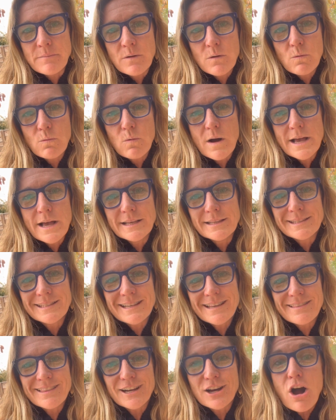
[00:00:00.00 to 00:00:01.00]
was
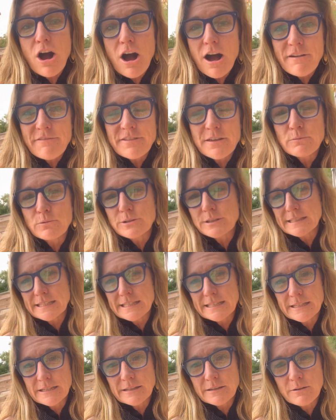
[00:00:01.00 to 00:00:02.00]
the cough that we'll
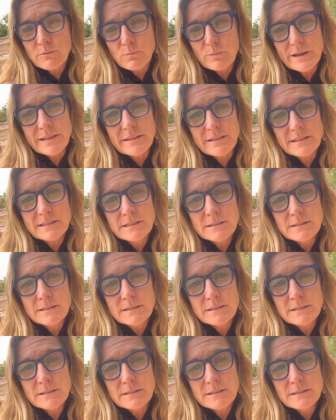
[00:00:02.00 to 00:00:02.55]
see with